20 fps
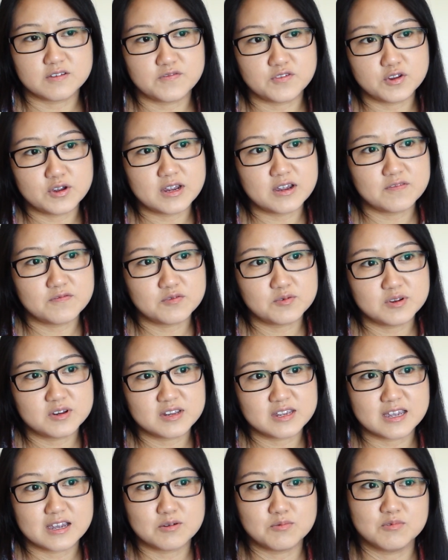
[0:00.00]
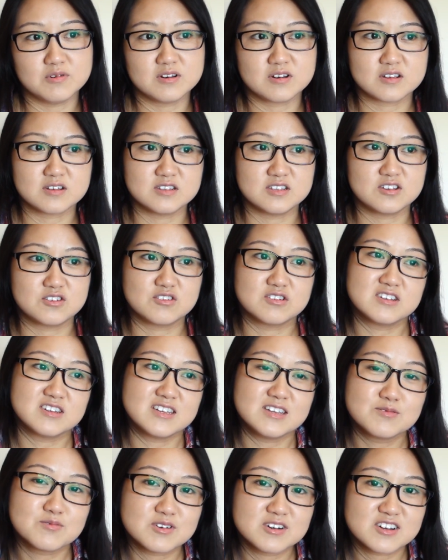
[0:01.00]
If you don't have one, get one, because you're going to
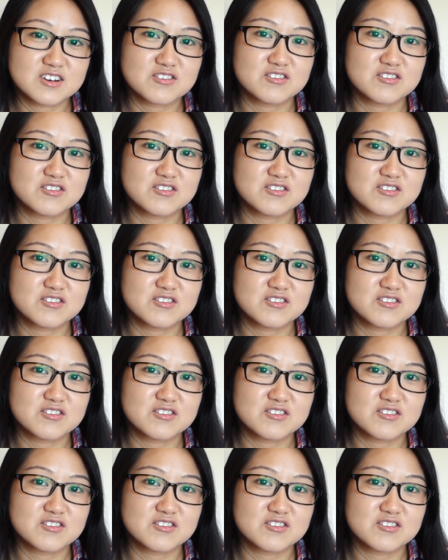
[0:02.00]
need one in